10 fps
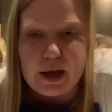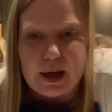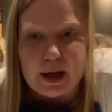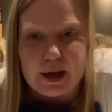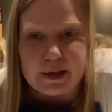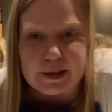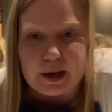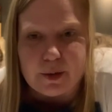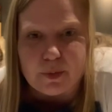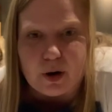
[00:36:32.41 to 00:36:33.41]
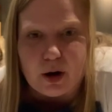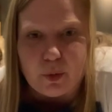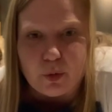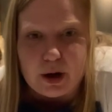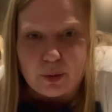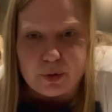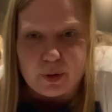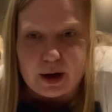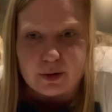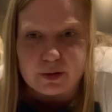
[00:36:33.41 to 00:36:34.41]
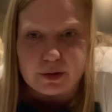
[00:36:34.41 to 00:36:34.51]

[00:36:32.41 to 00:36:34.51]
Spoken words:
and I will help you out.